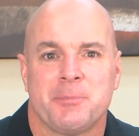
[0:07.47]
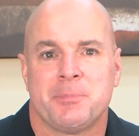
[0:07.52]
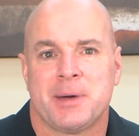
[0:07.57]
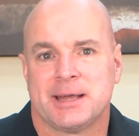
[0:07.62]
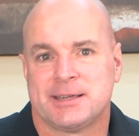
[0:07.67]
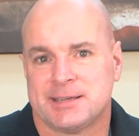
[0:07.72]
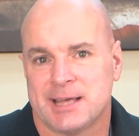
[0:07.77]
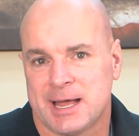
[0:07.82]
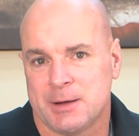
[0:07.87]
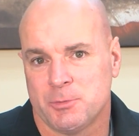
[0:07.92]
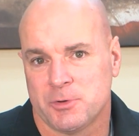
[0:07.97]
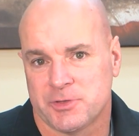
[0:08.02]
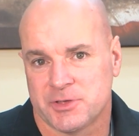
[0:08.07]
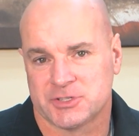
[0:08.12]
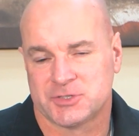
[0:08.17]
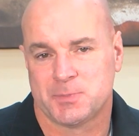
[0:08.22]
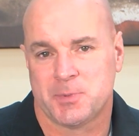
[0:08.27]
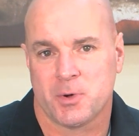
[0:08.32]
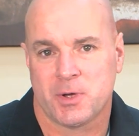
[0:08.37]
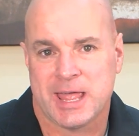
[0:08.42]
up my time with the
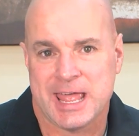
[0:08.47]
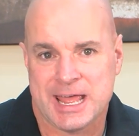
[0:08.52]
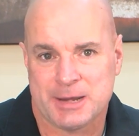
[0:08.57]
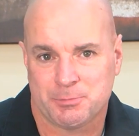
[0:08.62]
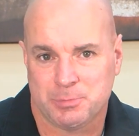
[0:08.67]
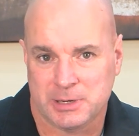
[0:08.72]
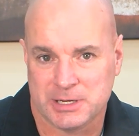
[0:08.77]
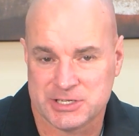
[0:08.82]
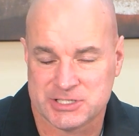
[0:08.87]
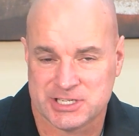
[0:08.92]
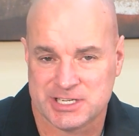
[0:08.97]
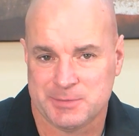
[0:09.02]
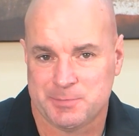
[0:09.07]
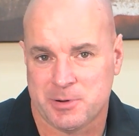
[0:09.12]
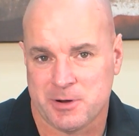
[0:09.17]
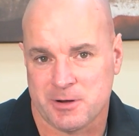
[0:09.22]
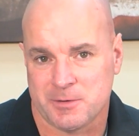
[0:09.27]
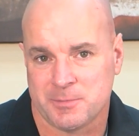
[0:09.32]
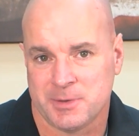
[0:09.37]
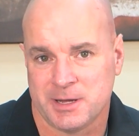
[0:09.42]
Spokane Police
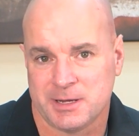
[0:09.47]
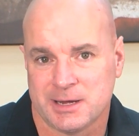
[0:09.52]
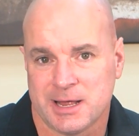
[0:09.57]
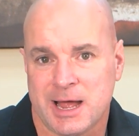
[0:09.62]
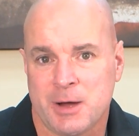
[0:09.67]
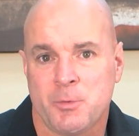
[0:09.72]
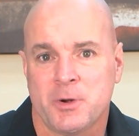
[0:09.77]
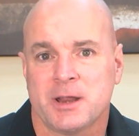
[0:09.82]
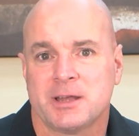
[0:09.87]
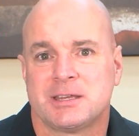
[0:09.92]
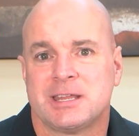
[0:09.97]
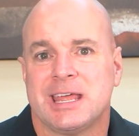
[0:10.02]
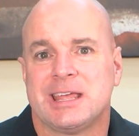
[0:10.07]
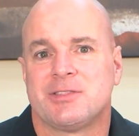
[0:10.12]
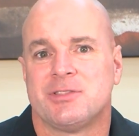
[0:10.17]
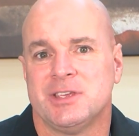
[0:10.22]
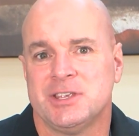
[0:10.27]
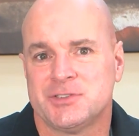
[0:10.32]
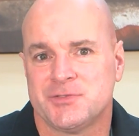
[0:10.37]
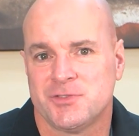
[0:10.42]
Department, I want to
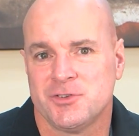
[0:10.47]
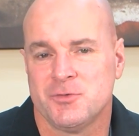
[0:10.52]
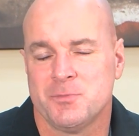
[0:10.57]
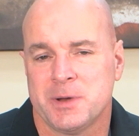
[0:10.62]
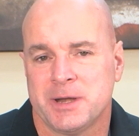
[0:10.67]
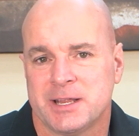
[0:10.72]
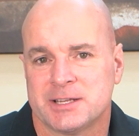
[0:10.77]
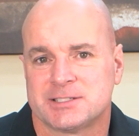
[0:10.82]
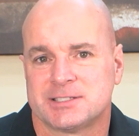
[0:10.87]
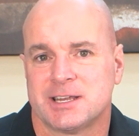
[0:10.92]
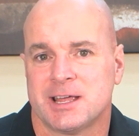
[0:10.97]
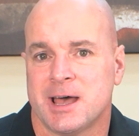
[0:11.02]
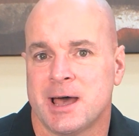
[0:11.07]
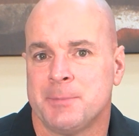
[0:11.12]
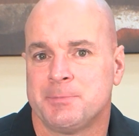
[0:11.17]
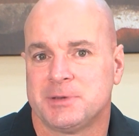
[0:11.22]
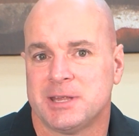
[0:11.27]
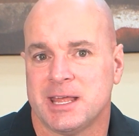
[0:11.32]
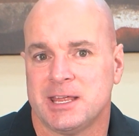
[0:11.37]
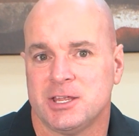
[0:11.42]
take these few minutes to
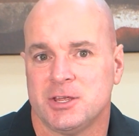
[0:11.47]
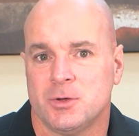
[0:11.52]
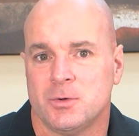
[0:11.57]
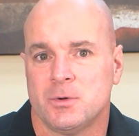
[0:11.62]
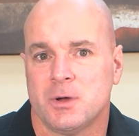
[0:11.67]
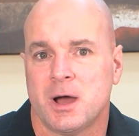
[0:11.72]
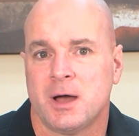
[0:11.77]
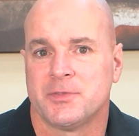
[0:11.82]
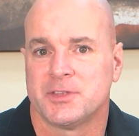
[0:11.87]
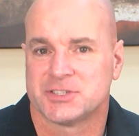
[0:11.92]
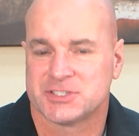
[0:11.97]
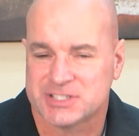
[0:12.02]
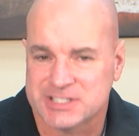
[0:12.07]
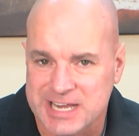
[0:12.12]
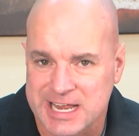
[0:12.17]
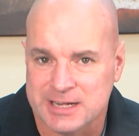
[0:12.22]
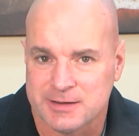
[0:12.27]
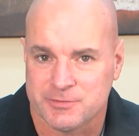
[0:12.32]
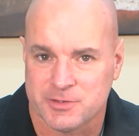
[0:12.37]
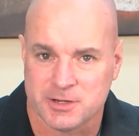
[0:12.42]
update you on the
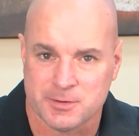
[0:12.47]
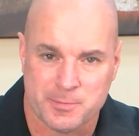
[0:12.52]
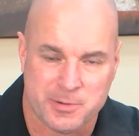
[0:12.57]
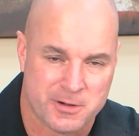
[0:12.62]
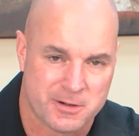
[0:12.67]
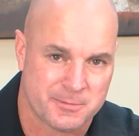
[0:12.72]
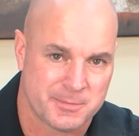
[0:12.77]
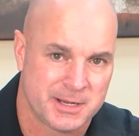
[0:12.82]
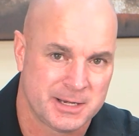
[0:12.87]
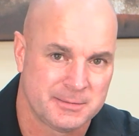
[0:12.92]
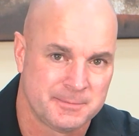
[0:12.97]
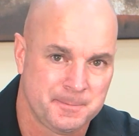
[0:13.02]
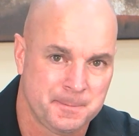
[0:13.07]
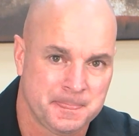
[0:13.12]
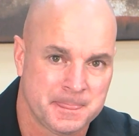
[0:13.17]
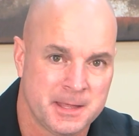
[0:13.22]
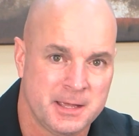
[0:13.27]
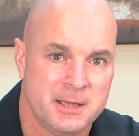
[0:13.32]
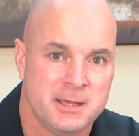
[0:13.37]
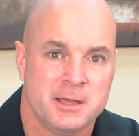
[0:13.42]
state of the department.
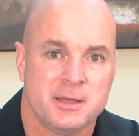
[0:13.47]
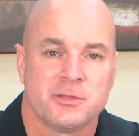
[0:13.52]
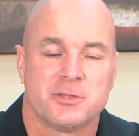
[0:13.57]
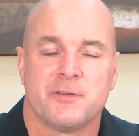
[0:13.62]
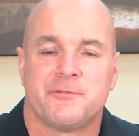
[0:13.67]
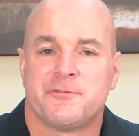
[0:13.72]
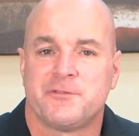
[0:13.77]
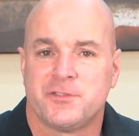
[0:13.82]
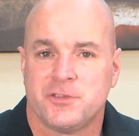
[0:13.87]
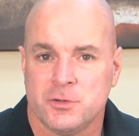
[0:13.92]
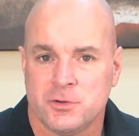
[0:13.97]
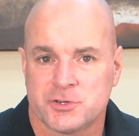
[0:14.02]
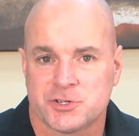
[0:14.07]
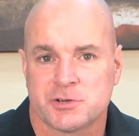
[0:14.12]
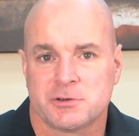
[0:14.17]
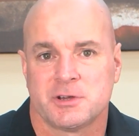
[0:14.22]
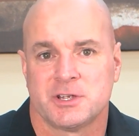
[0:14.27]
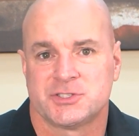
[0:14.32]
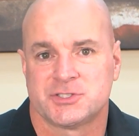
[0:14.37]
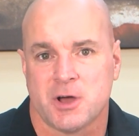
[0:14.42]
The
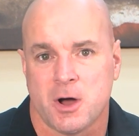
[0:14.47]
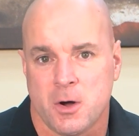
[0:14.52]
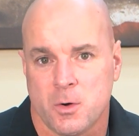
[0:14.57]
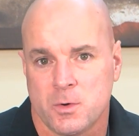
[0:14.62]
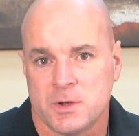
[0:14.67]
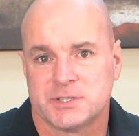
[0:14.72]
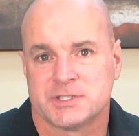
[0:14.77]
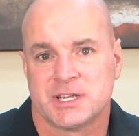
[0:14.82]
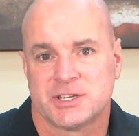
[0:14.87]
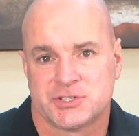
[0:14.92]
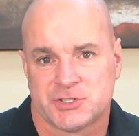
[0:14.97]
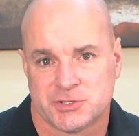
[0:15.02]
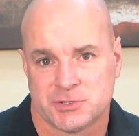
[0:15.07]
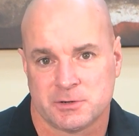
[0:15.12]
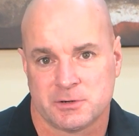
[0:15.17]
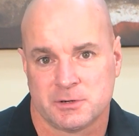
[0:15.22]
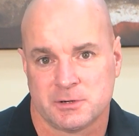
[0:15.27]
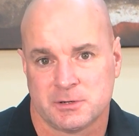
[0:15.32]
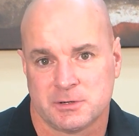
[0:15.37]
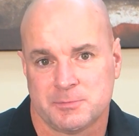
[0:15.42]
future is always
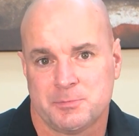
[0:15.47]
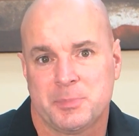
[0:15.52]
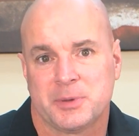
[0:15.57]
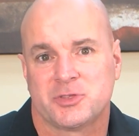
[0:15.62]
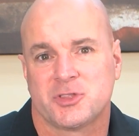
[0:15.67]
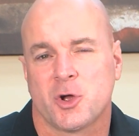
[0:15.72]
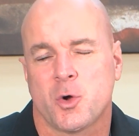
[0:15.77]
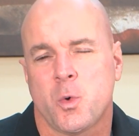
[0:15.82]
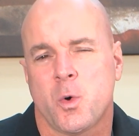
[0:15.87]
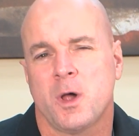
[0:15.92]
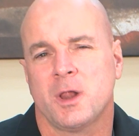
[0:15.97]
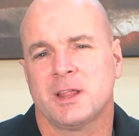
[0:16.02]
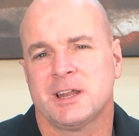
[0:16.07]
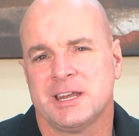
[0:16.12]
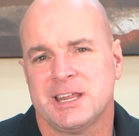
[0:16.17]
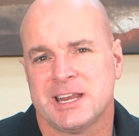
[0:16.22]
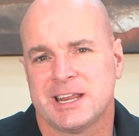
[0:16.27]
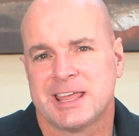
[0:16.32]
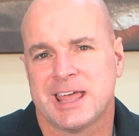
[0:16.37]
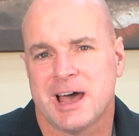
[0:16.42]
uncertain, but the
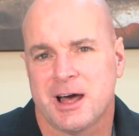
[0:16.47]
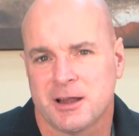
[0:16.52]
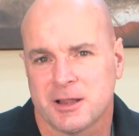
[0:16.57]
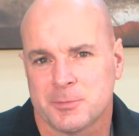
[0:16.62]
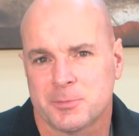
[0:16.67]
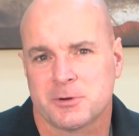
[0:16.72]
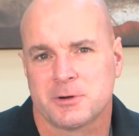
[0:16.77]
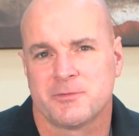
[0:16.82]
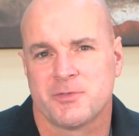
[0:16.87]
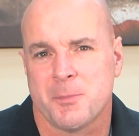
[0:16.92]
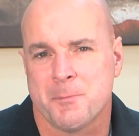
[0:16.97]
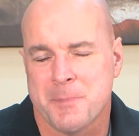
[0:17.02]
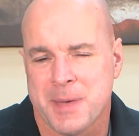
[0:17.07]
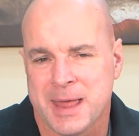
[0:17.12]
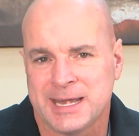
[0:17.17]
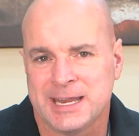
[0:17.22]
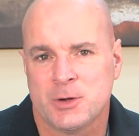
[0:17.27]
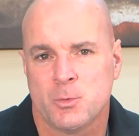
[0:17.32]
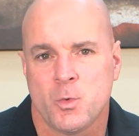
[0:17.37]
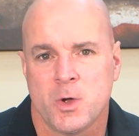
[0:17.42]
quality and caliber of the
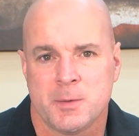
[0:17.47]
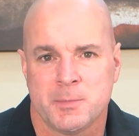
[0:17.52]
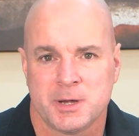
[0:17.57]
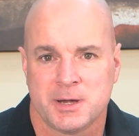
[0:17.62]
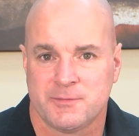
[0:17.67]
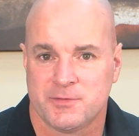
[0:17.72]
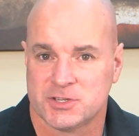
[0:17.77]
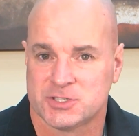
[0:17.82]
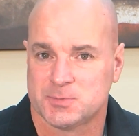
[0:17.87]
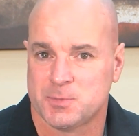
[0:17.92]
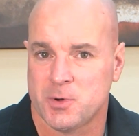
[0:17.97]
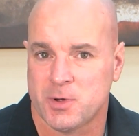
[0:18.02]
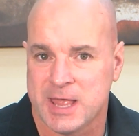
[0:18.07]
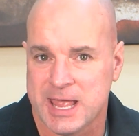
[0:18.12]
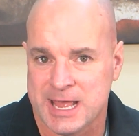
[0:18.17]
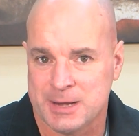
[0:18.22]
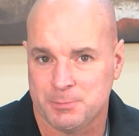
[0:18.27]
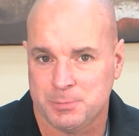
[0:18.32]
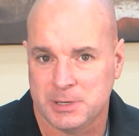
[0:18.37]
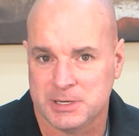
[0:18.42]
men and women of the
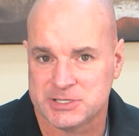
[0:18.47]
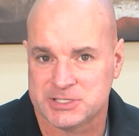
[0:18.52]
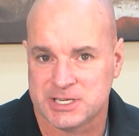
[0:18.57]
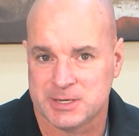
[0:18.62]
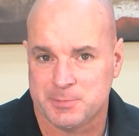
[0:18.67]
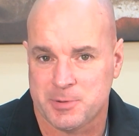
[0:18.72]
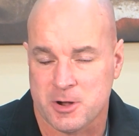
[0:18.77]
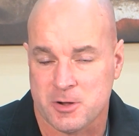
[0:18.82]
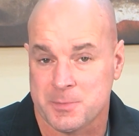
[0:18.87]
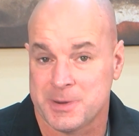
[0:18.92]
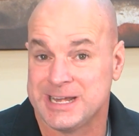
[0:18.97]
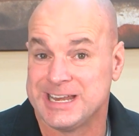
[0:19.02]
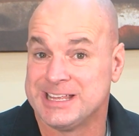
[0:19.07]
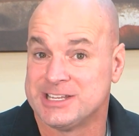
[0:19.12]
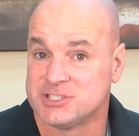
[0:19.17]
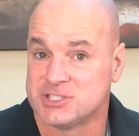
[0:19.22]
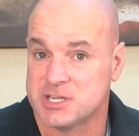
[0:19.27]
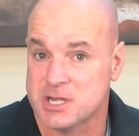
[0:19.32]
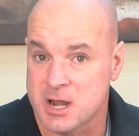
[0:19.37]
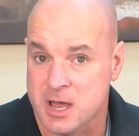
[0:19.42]
Spokane Police Department
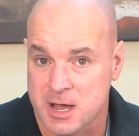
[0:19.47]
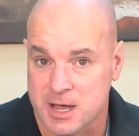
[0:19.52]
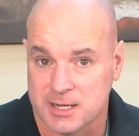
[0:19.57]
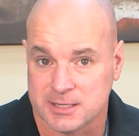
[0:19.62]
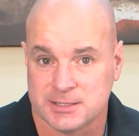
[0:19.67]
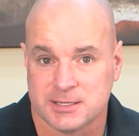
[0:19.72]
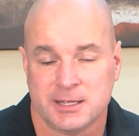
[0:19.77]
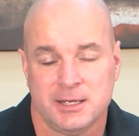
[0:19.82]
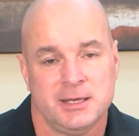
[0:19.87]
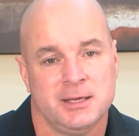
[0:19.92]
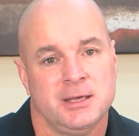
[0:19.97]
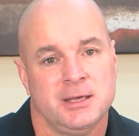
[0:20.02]
is not.